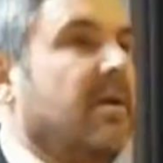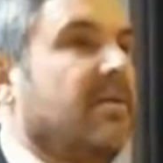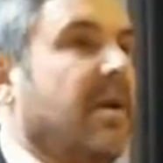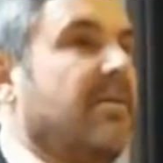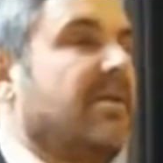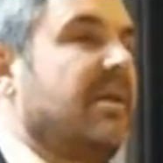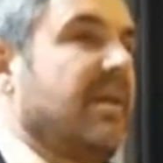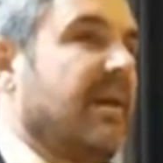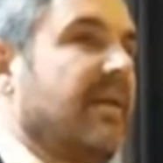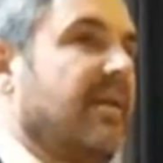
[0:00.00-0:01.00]
So I would
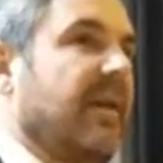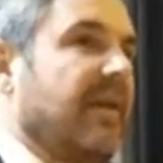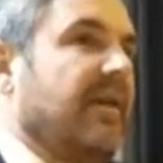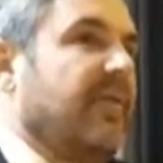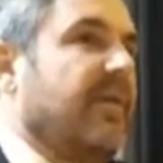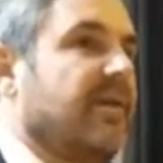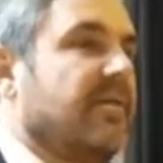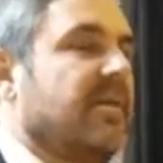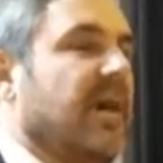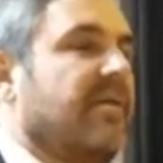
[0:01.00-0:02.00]
say that the key
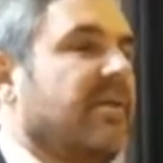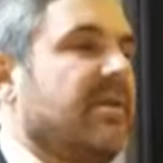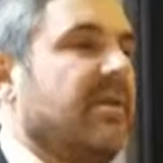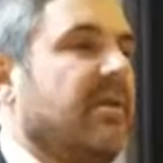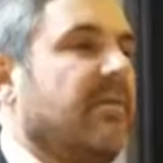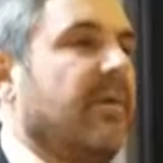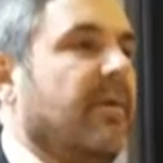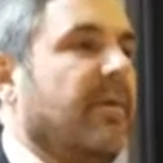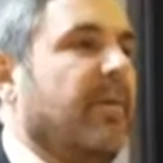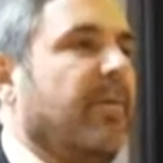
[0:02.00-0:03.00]
feature is obviously
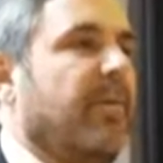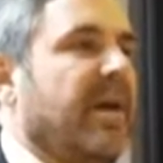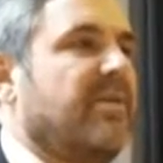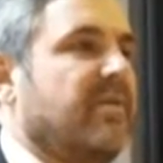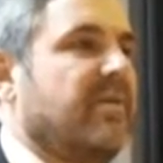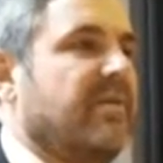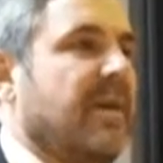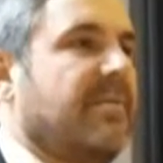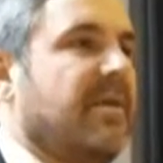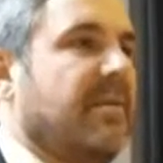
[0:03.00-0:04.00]
the best use of
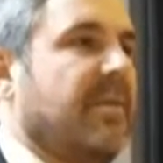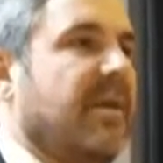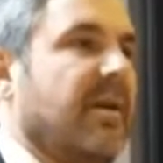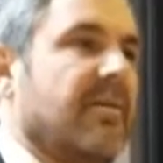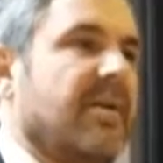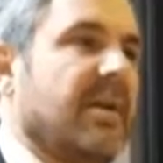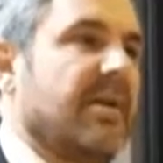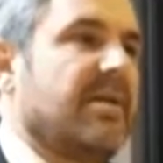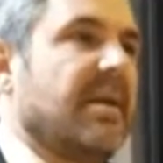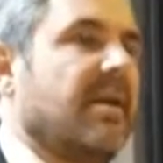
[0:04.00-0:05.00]
subsidy, but the other thing
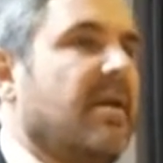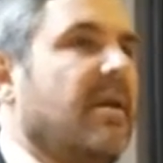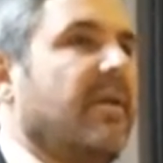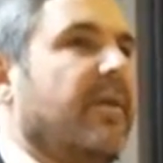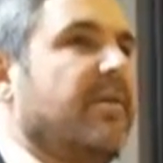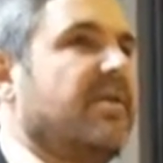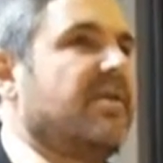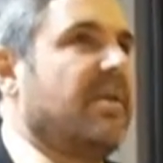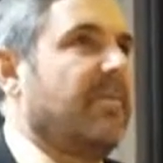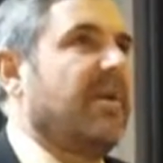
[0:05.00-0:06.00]
is that there is
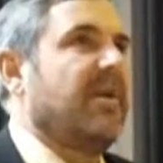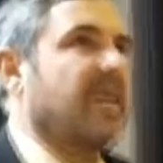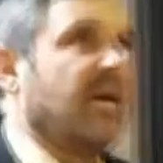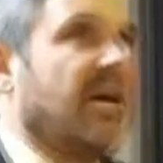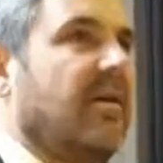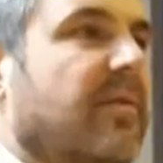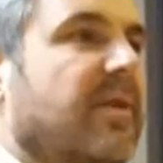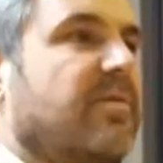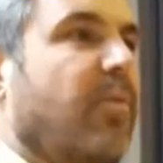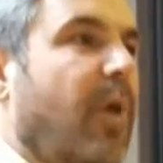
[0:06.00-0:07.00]
somebody there
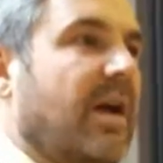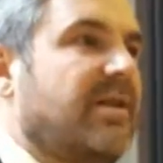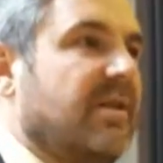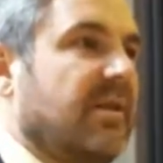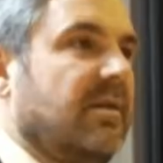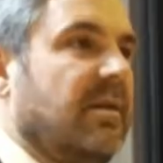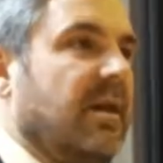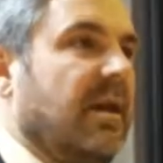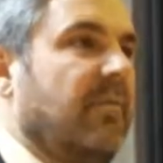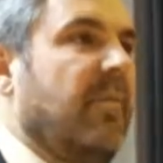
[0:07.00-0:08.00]
that's watching
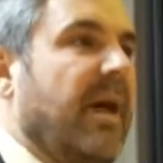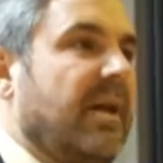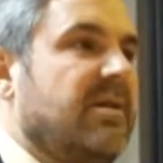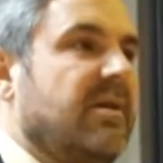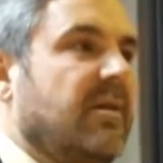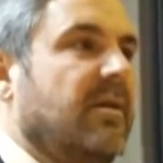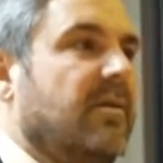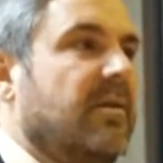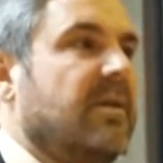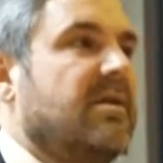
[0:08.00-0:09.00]
and managing the
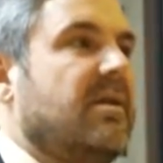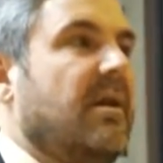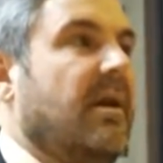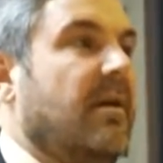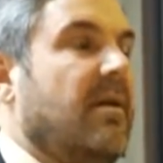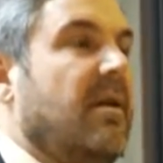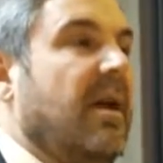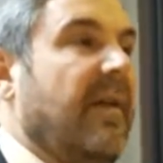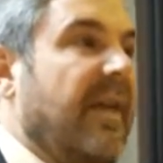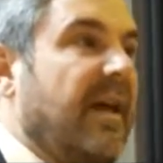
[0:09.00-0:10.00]
units,
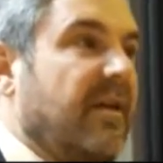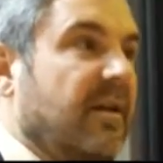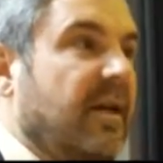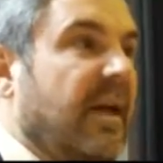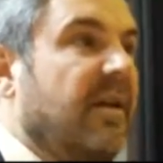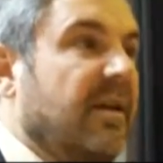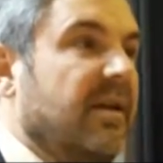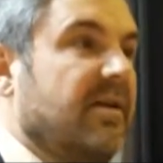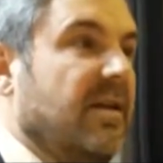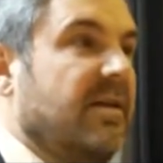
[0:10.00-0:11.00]
and that
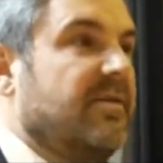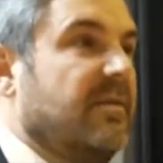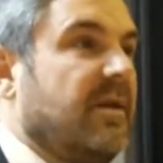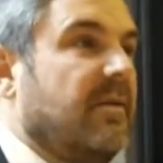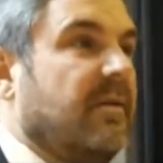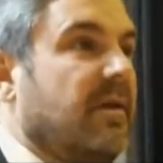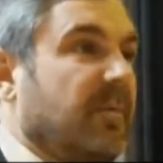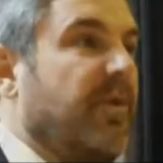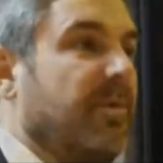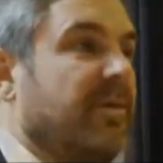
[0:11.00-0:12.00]
entity is also there
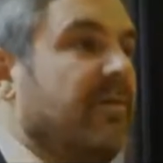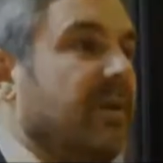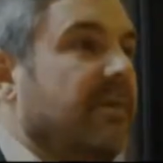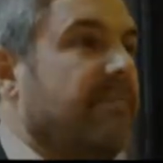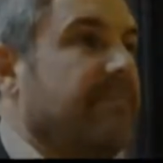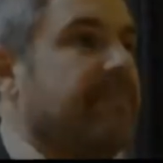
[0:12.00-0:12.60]
in perpetuity.